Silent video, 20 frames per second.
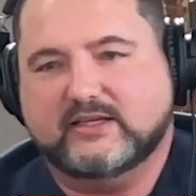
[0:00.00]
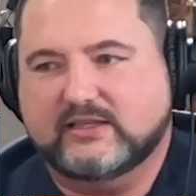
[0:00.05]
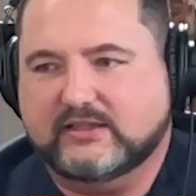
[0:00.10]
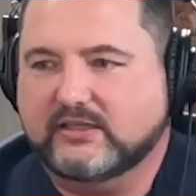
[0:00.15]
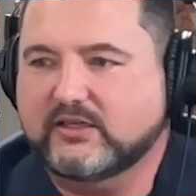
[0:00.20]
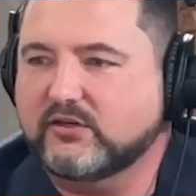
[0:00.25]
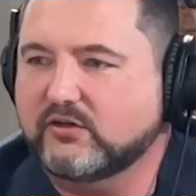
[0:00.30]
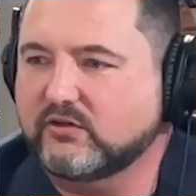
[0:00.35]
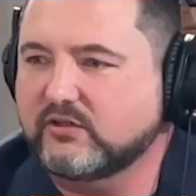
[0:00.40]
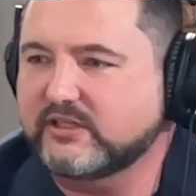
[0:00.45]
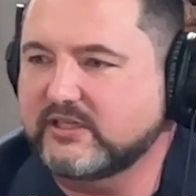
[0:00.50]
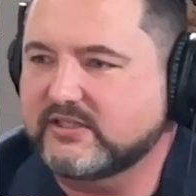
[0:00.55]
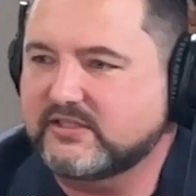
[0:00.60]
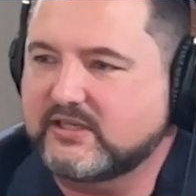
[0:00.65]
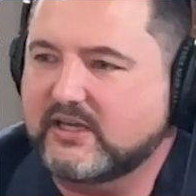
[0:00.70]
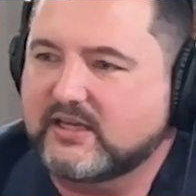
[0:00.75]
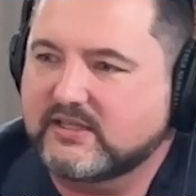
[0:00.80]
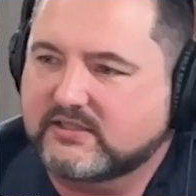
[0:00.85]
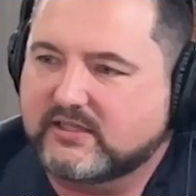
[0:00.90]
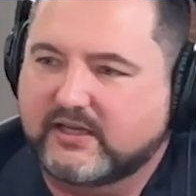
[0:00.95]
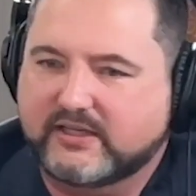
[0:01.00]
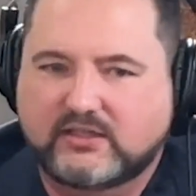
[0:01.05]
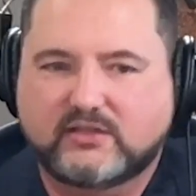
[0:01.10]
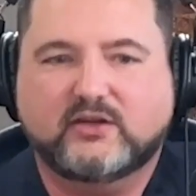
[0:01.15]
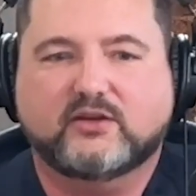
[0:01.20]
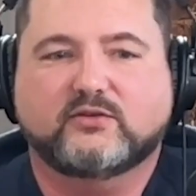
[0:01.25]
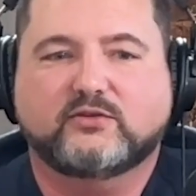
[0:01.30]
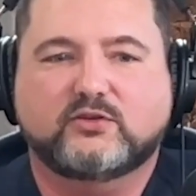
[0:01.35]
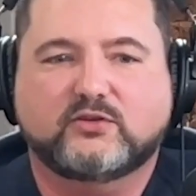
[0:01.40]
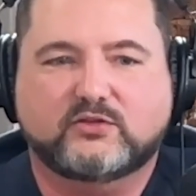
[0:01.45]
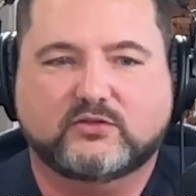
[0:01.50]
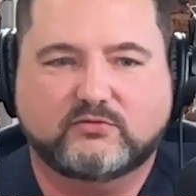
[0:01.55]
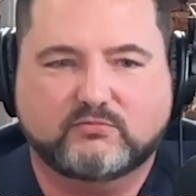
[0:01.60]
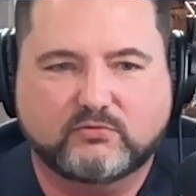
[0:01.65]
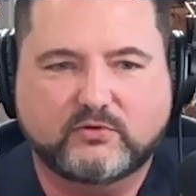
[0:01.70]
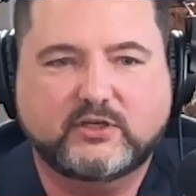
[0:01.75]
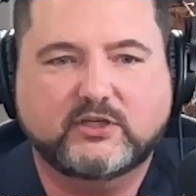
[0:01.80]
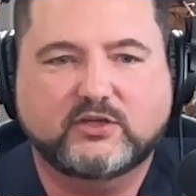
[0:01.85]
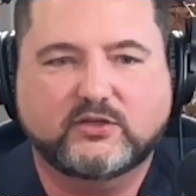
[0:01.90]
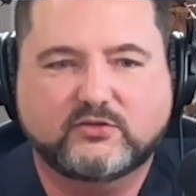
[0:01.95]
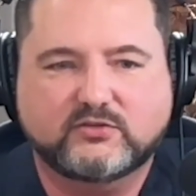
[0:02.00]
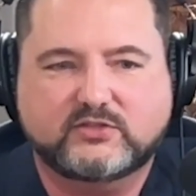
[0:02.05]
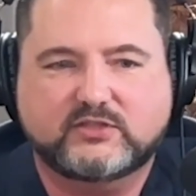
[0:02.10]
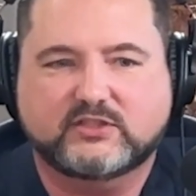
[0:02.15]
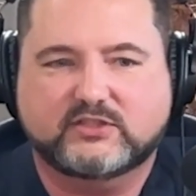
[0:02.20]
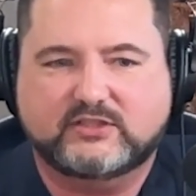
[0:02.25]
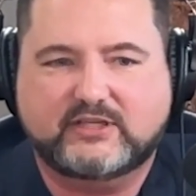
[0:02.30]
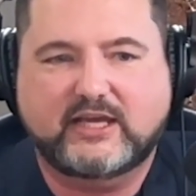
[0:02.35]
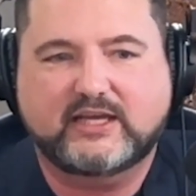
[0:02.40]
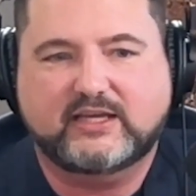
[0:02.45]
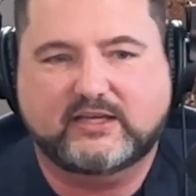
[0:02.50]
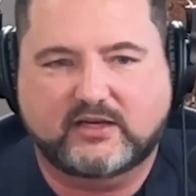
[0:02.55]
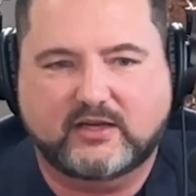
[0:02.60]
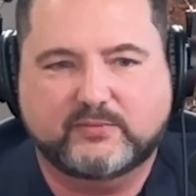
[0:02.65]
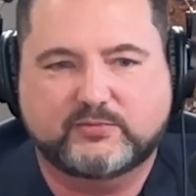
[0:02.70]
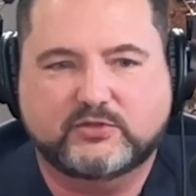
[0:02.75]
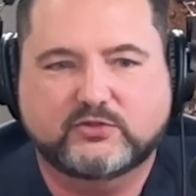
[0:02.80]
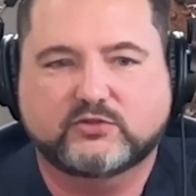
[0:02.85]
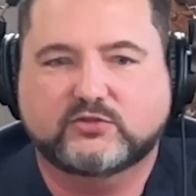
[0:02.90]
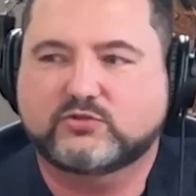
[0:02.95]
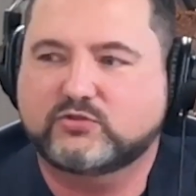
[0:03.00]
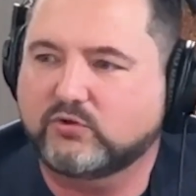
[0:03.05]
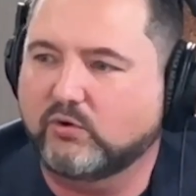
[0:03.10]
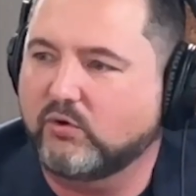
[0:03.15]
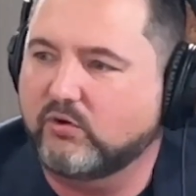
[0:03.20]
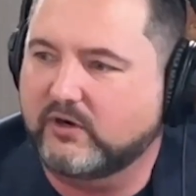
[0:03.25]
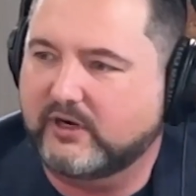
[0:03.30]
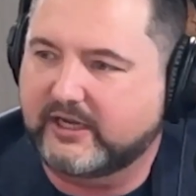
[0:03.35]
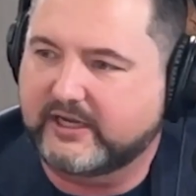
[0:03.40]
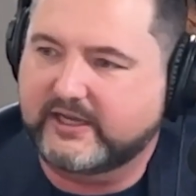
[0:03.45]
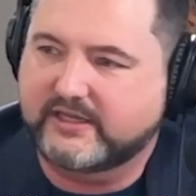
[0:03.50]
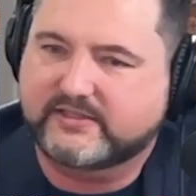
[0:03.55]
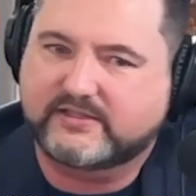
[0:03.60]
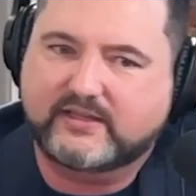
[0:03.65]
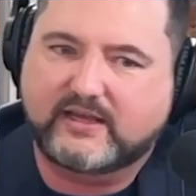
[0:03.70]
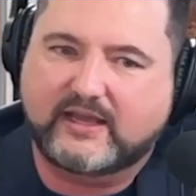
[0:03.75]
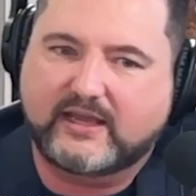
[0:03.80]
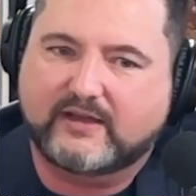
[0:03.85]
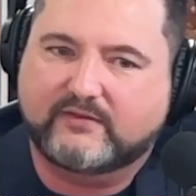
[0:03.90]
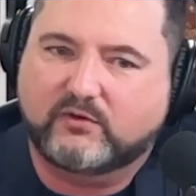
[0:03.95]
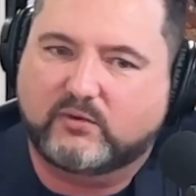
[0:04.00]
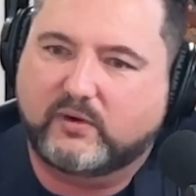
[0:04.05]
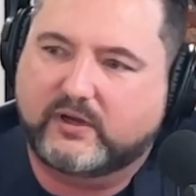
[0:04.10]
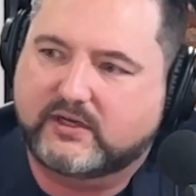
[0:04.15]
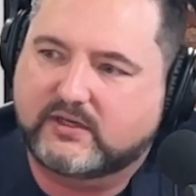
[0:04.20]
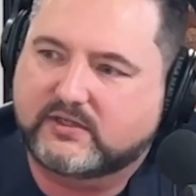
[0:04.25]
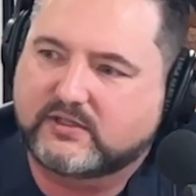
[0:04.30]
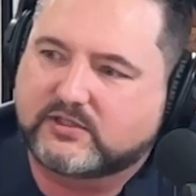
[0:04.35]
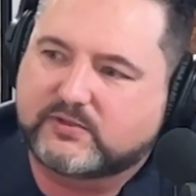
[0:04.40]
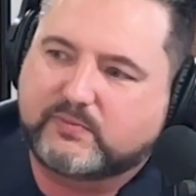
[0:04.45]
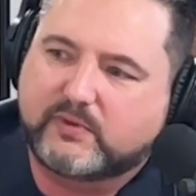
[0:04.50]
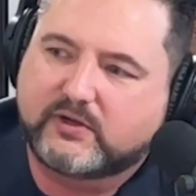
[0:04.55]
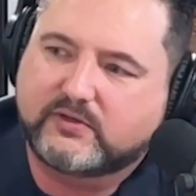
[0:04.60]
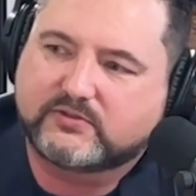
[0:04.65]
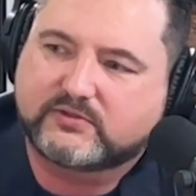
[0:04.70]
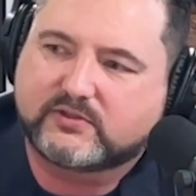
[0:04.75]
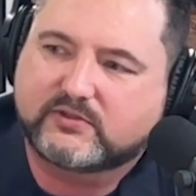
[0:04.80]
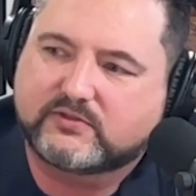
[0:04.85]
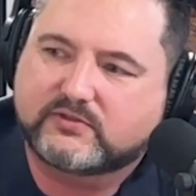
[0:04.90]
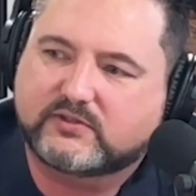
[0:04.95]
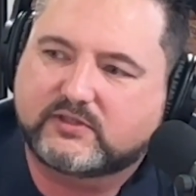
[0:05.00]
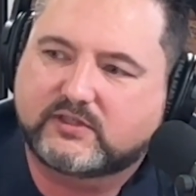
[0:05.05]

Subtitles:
it literally says like, you could reuse this, take it up to the store, and I guess they have a way to dispose those.